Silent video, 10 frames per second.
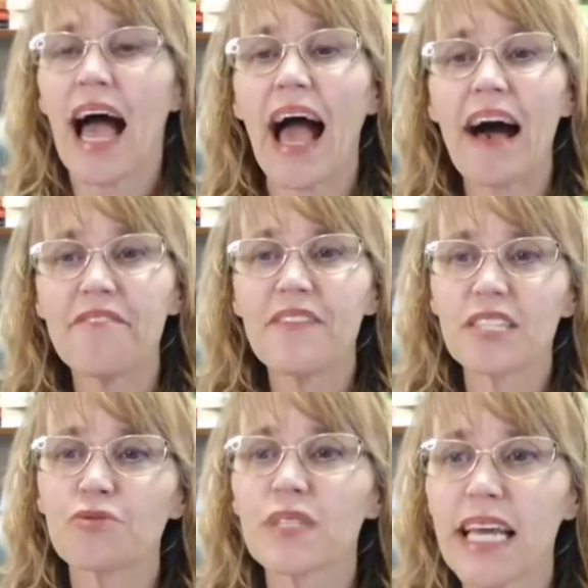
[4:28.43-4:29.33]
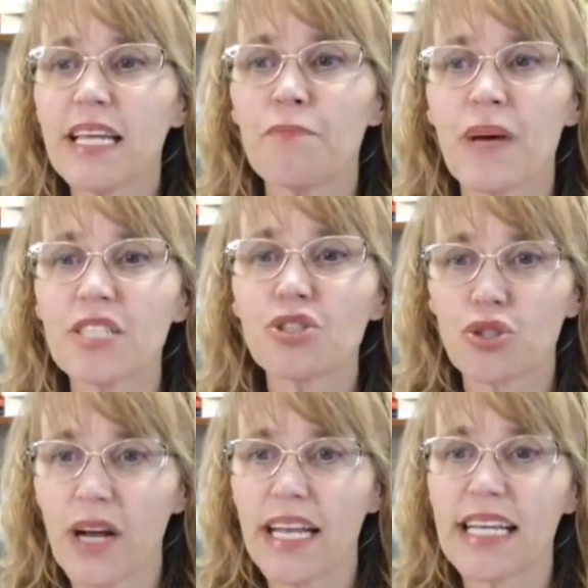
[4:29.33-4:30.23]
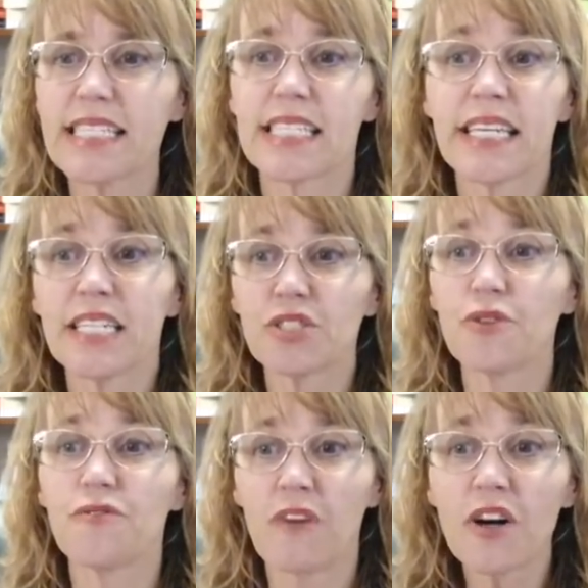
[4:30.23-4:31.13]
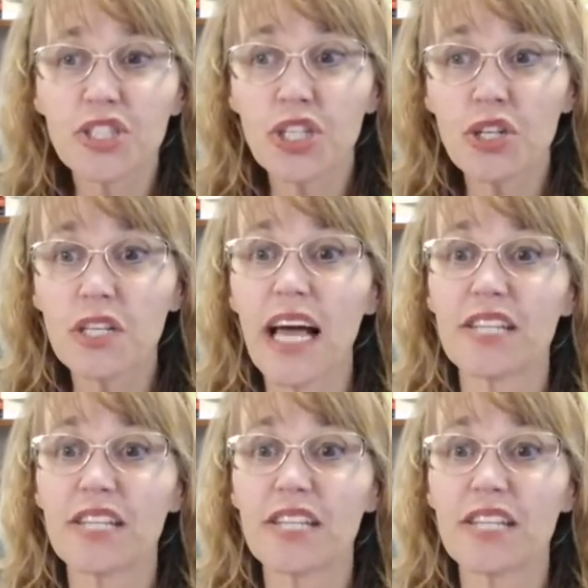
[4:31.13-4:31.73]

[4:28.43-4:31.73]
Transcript: Affect-related mental training is linked to functional